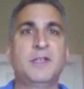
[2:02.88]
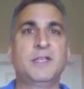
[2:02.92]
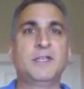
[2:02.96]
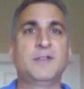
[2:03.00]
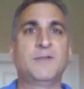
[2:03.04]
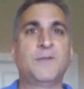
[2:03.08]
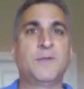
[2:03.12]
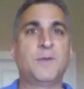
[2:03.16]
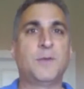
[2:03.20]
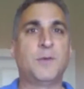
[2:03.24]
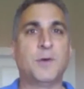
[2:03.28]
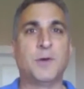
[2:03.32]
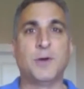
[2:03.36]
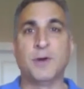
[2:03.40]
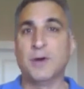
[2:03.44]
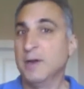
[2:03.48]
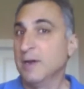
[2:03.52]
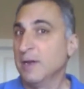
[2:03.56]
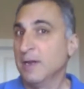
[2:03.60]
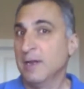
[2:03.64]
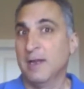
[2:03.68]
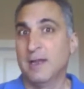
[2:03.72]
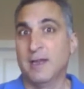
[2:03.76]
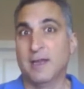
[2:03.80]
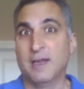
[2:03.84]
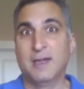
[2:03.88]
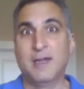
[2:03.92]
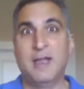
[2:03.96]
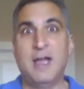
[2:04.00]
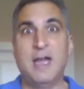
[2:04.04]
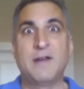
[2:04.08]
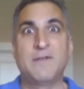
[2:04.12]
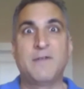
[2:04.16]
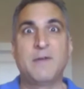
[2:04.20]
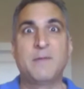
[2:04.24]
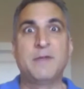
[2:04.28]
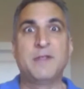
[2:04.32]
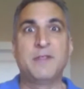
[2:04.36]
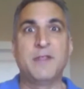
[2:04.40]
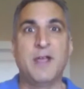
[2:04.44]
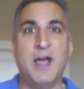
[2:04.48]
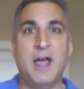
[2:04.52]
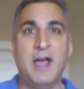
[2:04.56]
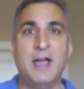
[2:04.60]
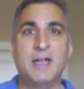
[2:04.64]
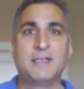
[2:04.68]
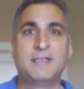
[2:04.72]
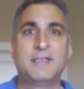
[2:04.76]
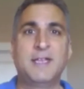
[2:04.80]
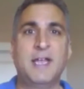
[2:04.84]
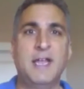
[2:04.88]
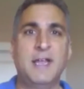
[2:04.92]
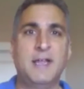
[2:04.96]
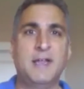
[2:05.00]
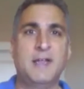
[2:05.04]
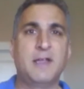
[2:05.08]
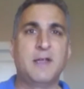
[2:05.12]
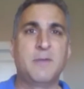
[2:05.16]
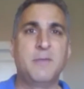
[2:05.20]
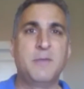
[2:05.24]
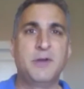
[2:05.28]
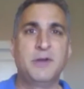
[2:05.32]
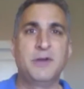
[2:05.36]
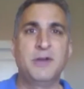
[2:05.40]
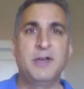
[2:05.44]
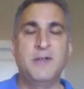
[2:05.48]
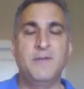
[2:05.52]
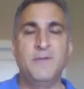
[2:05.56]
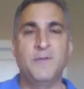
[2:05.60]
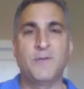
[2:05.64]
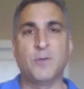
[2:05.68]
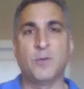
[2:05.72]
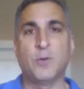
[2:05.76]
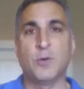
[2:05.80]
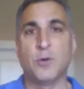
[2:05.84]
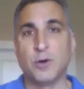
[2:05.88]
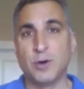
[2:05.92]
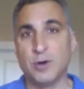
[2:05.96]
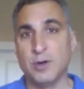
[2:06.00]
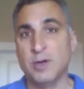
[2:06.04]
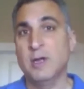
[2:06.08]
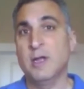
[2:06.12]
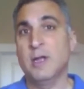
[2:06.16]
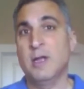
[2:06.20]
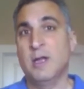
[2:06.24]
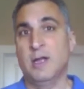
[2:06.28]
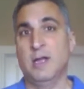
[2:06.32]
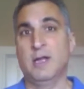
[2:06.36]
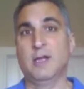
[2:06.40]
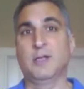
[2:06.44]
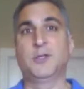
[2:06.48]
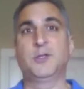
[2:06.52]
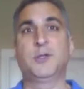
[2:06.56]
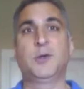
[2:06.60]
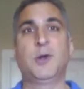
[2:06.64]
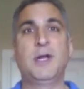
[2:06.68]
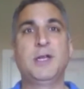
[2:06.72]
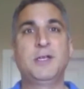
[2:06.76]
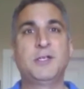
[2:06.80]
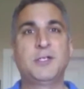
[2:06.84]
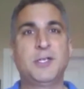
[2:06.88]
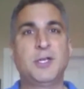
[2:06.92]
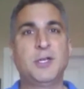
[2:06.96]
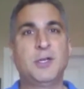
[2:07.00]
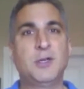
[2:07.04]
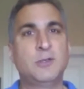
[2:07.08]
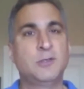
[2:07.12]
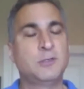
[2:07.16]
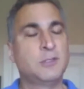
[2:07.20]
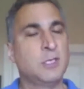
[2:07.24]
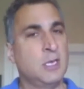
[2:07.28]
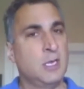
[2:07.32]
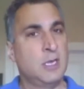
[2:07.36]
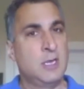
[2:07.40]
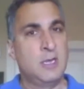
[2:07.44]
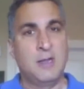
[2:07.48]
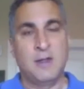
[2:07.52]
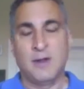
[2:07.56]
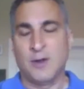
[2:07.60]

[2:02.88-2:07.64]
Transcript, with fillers: these for a lot of them in the high-tech community, for uh, trade shows,